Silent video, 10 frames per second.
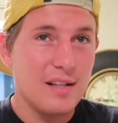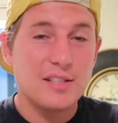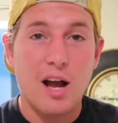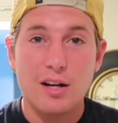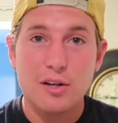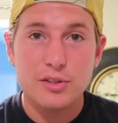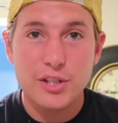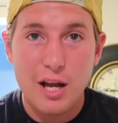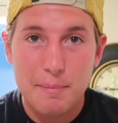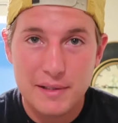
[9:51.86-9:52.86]
Taco
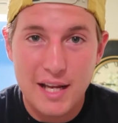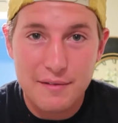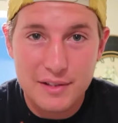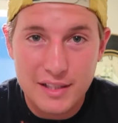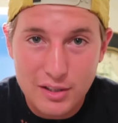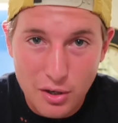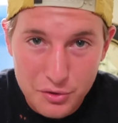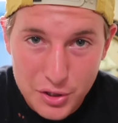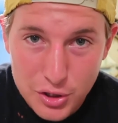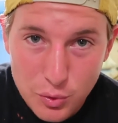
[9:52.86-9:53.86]
Shop, and they have a thing
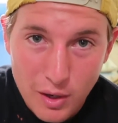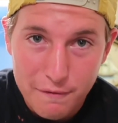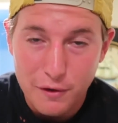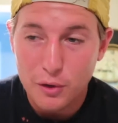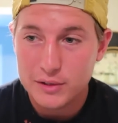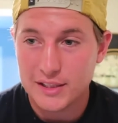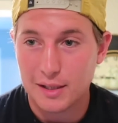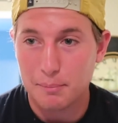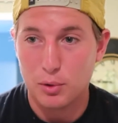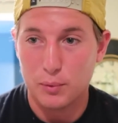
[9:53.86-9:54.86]
called the UFO. It's like
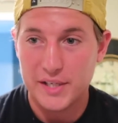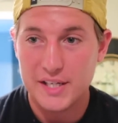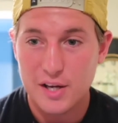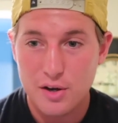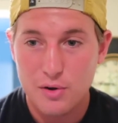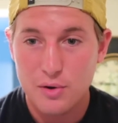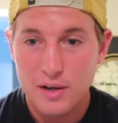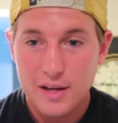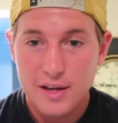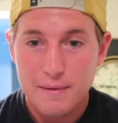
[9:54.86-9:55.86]
a burrito
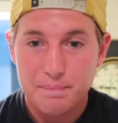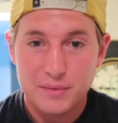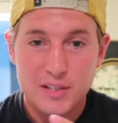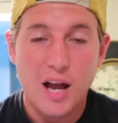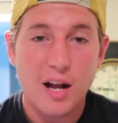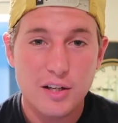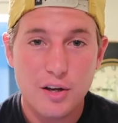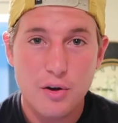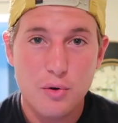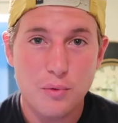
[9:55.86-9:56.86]

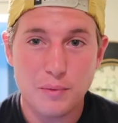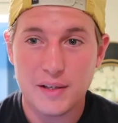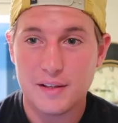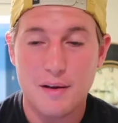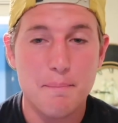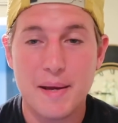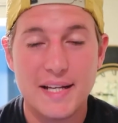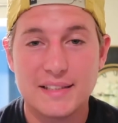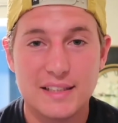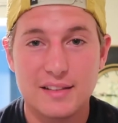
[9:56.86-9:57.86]
taco
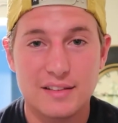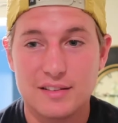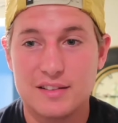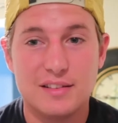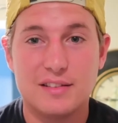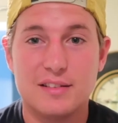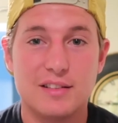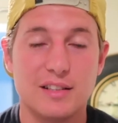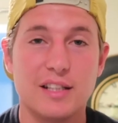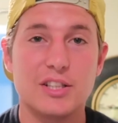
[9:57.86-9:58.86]
amazing
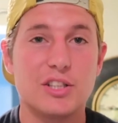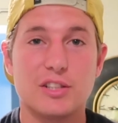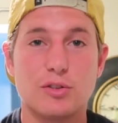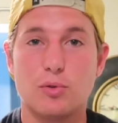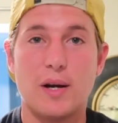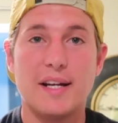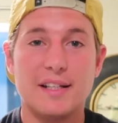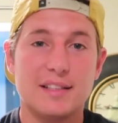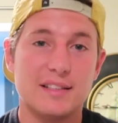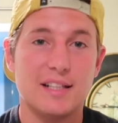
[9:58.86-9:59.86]
delicious
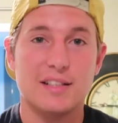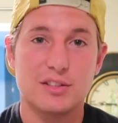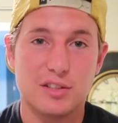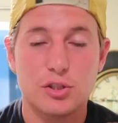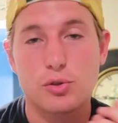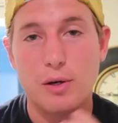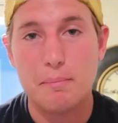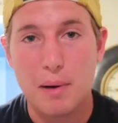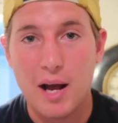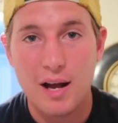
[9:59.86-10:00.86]
greatness and it's a
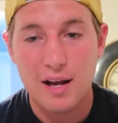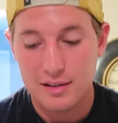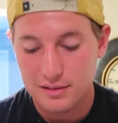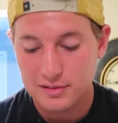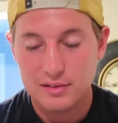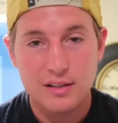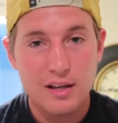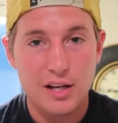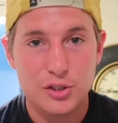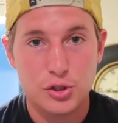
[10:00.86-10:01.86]
shrimp baja
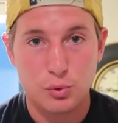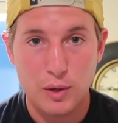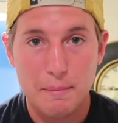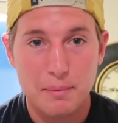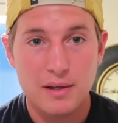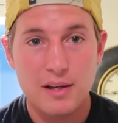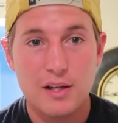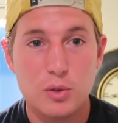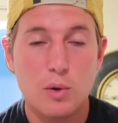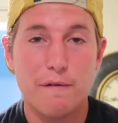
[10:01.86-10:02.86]
a shrimp
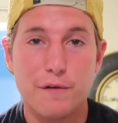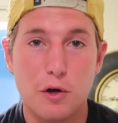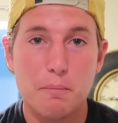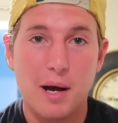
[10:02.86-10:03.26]
UFO